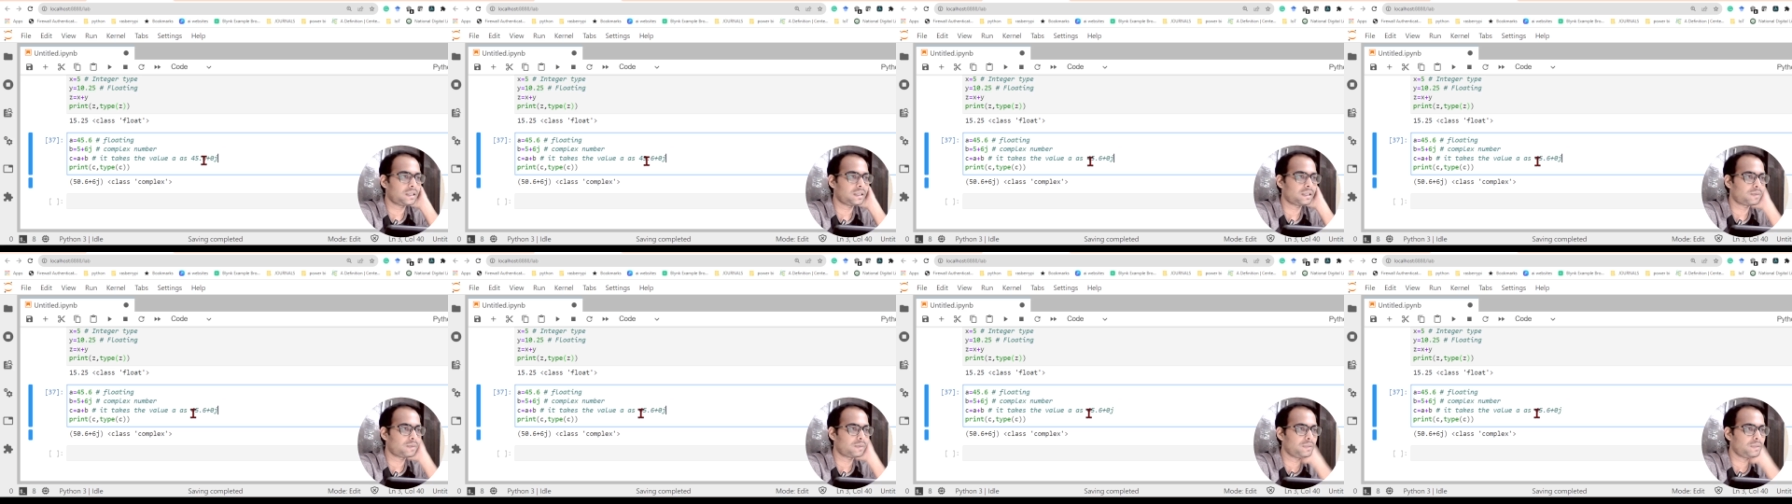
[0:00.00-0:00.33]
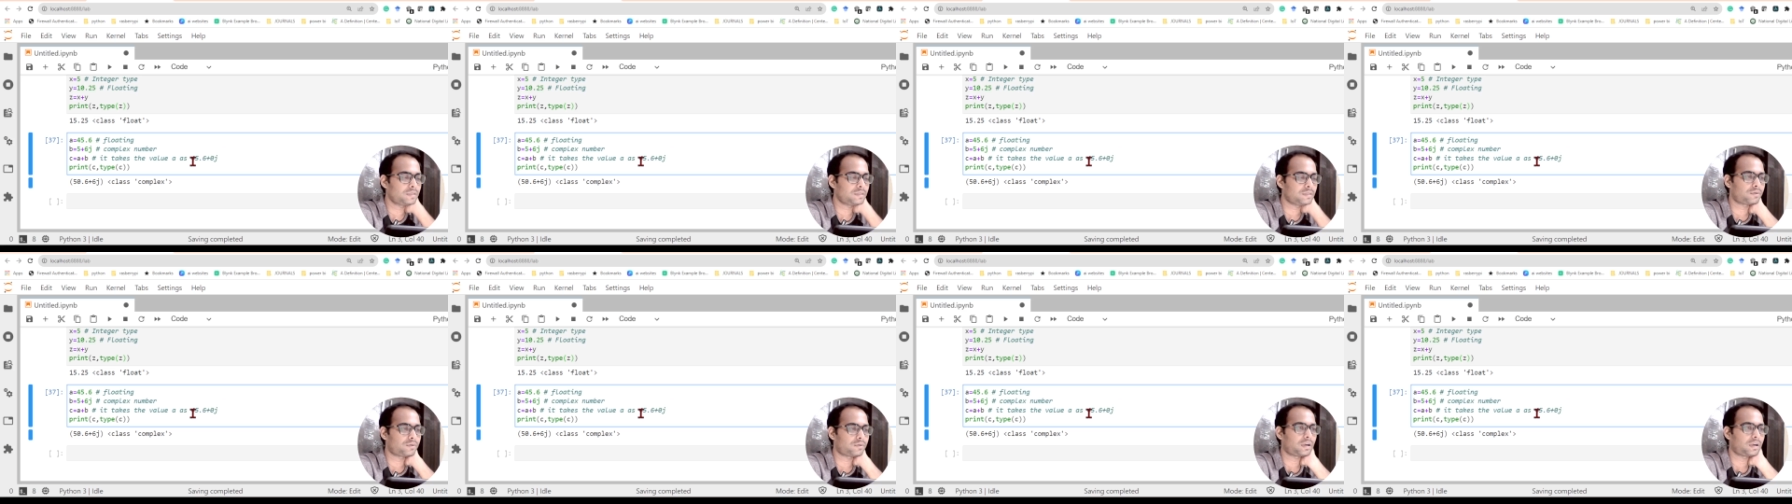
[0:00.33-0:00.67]
That
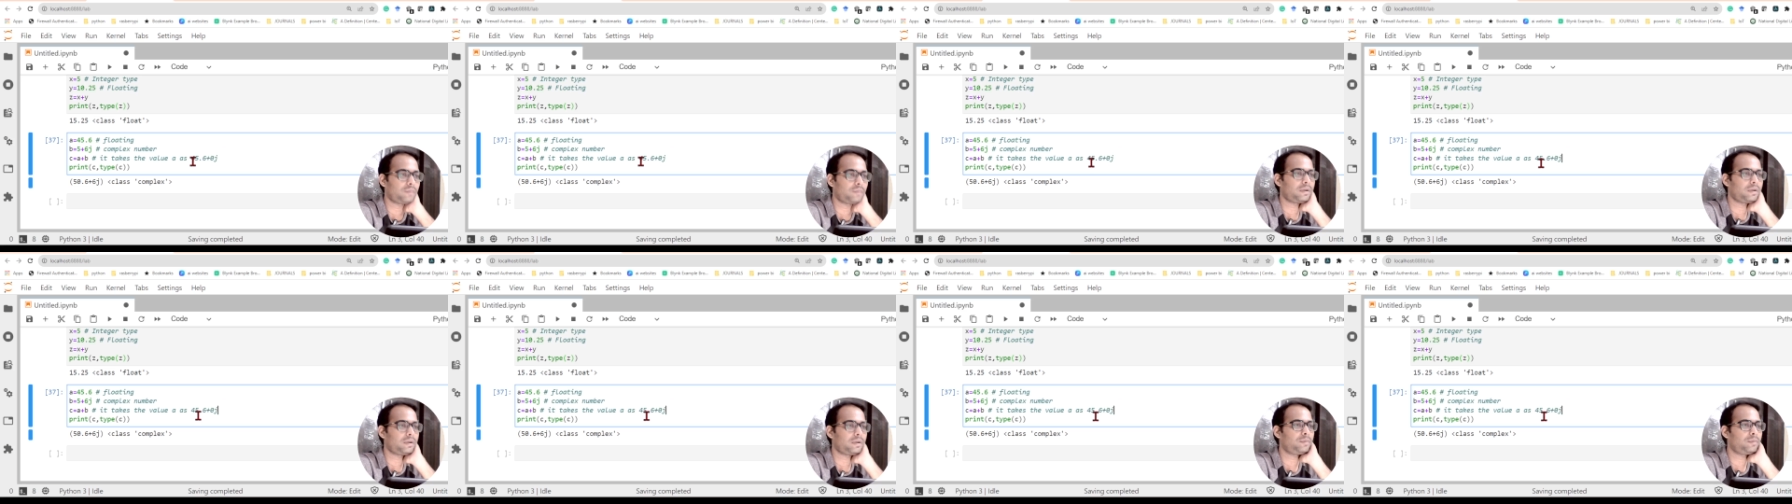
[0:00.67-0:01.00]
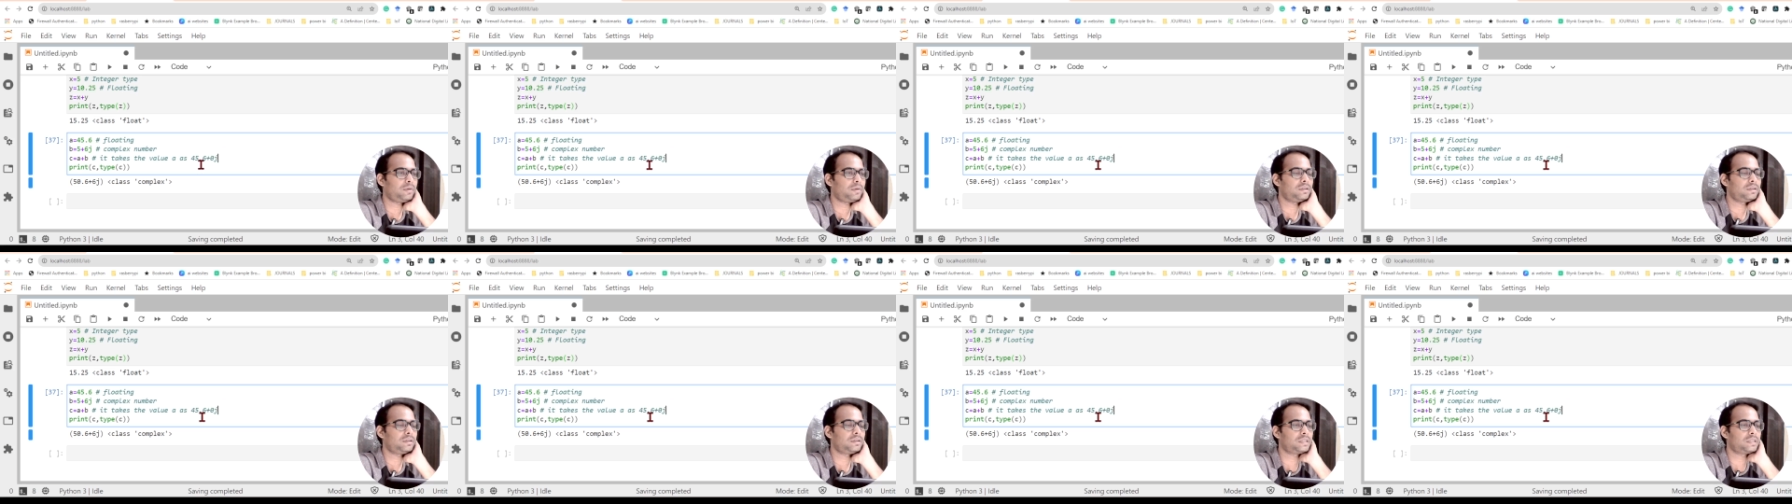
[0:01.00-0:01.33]
means
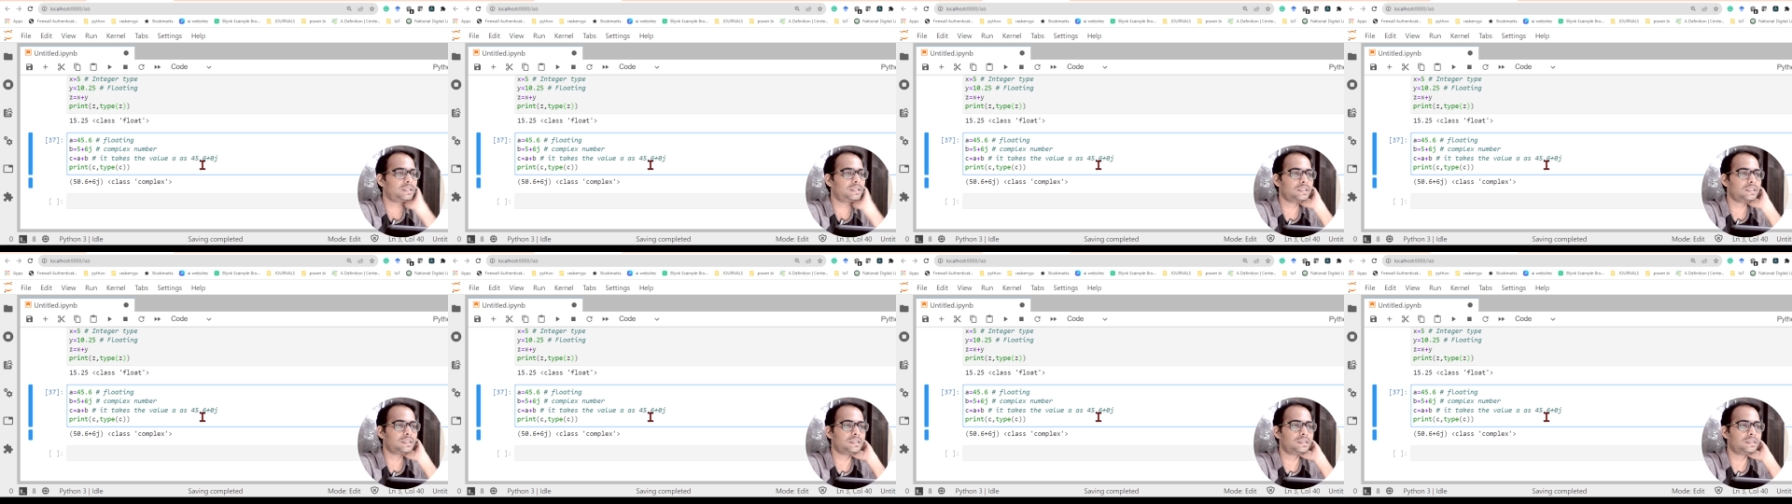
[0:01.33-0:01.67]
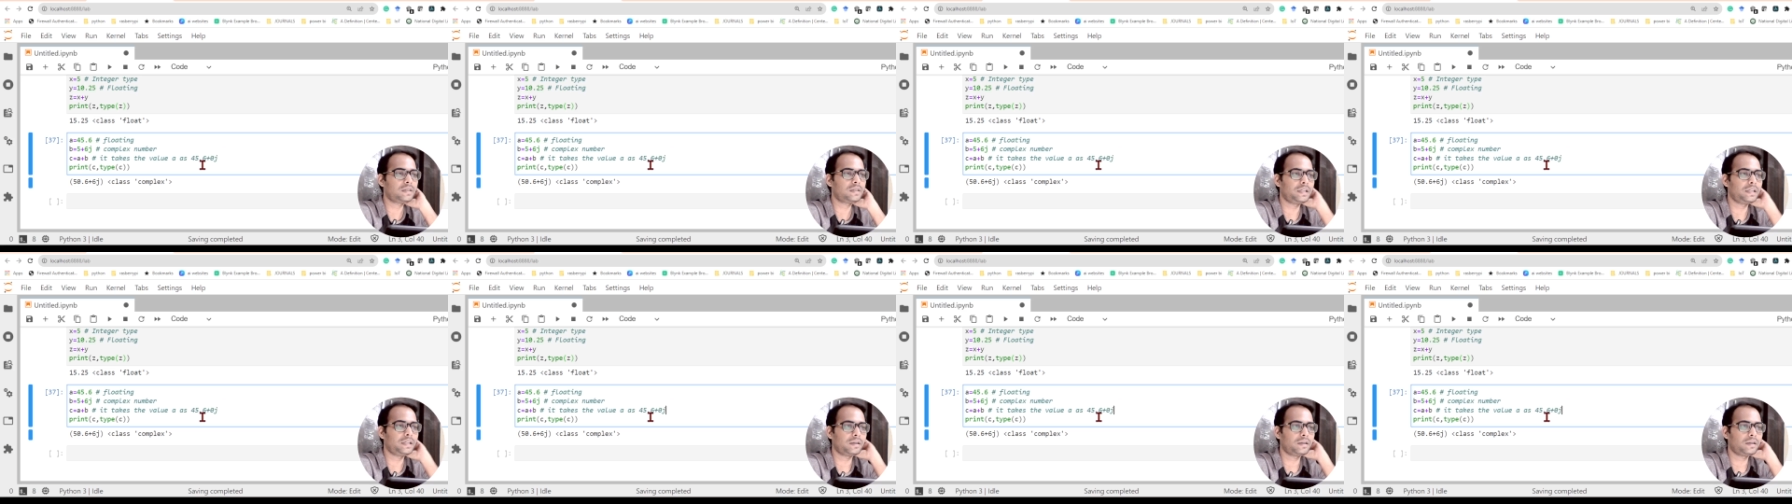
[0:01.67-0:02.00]
45.6 is
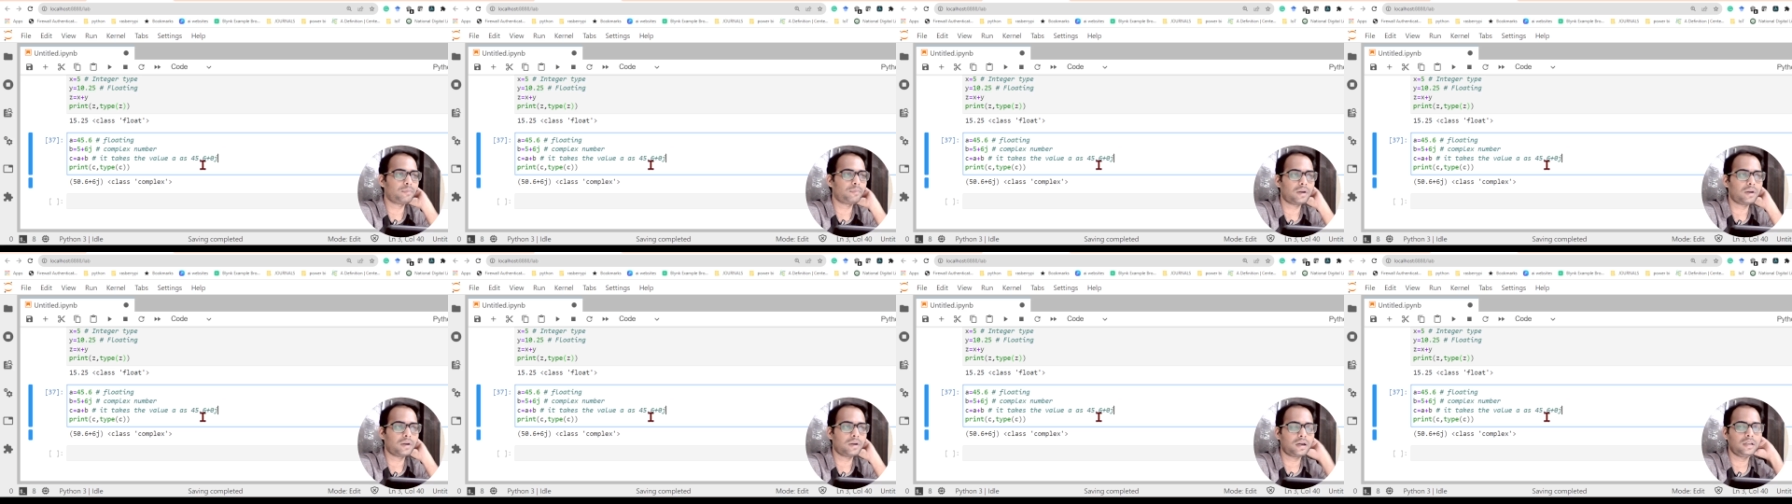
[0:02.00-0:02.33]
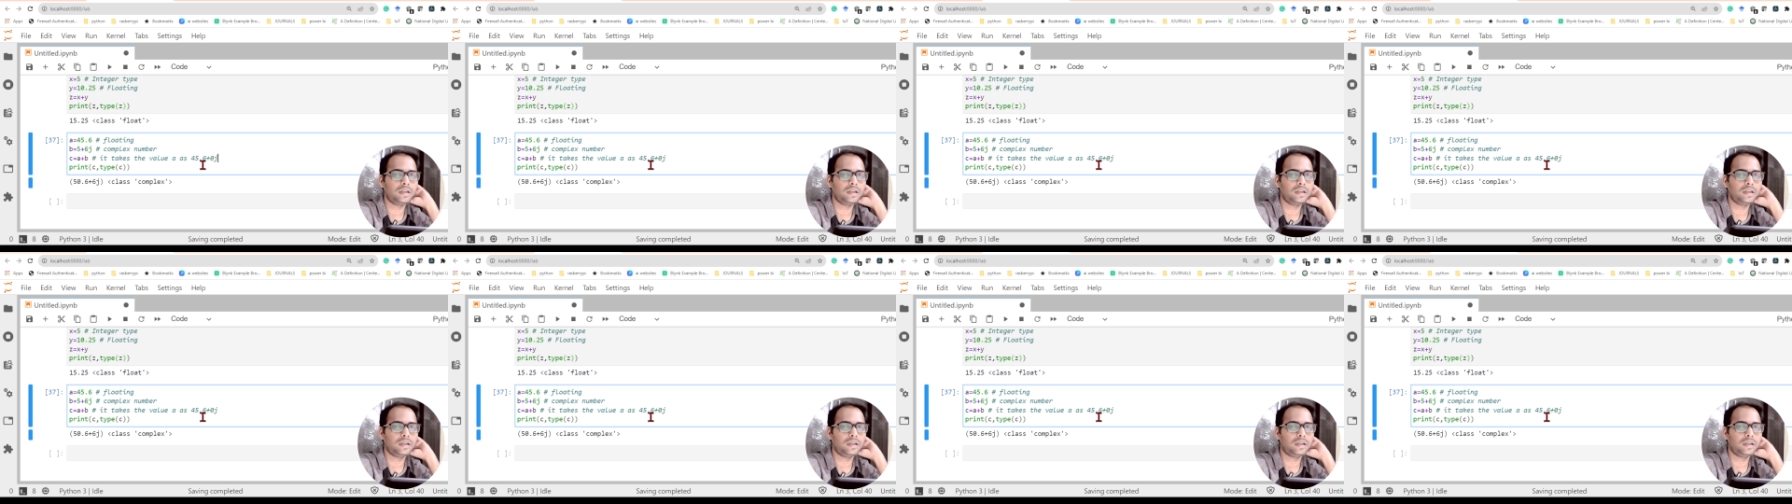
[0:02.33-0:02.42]
the real part